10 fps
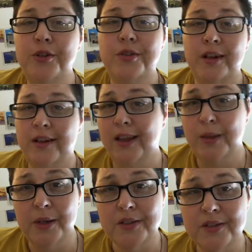news on a
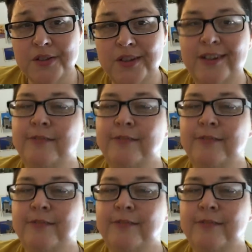daily basis.